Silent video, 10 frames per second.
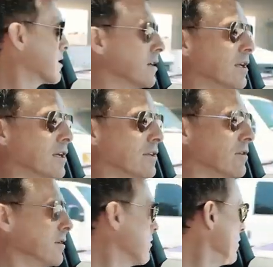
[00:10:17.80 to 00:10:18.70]
it's good, isn't it? Do
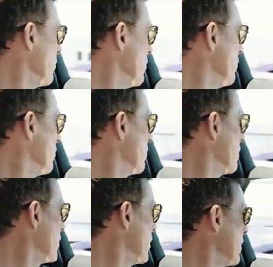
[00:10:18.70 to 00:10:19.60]
you want a little,
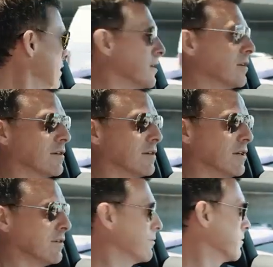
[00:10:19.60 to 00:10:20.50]
yeah.
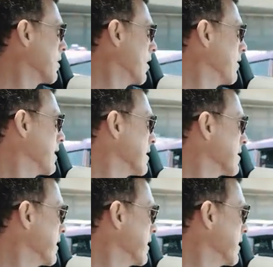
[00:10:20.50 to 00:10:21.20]
Well, we can't race, that's